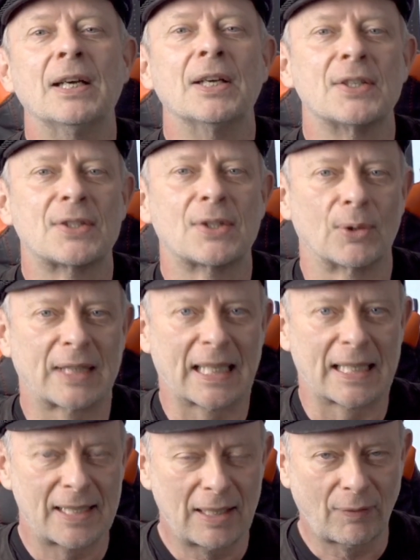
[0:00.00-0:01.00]
So
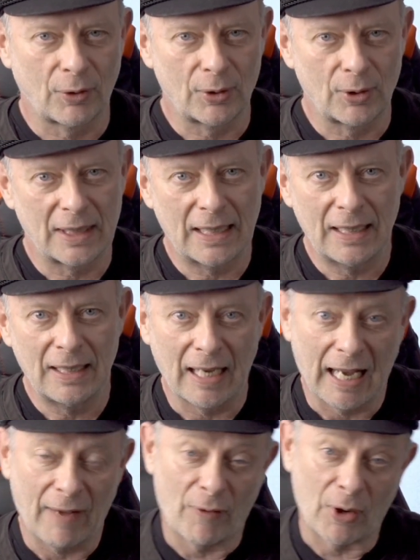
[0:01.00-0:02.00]
that's it for today.
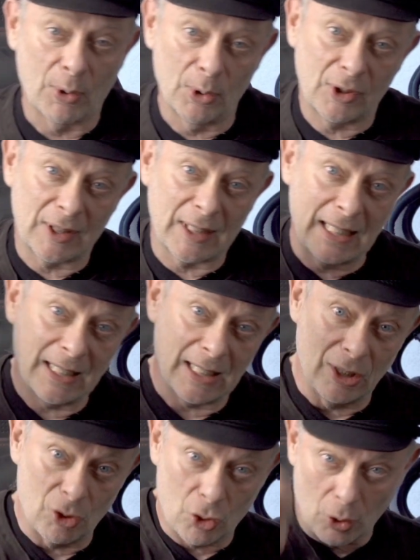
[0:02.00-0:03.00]
Have a good day,
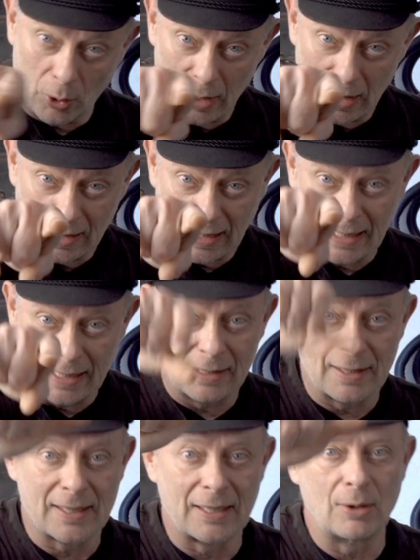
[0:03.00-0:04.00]
enjoy it, and
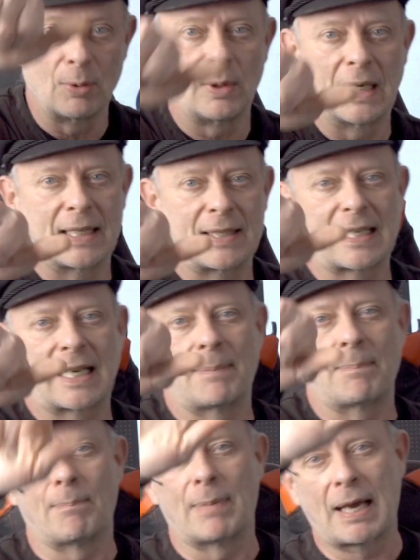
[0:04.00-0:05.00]
see you next
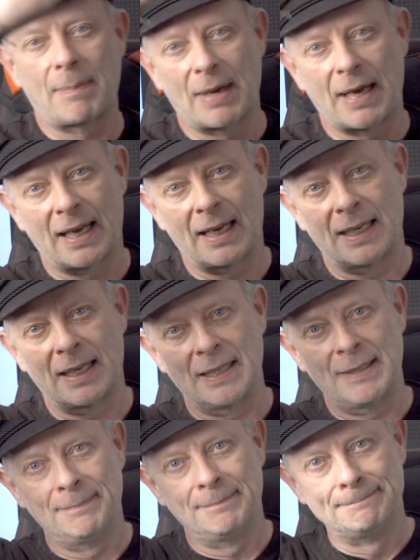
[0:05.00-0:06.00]
time. Bye bye.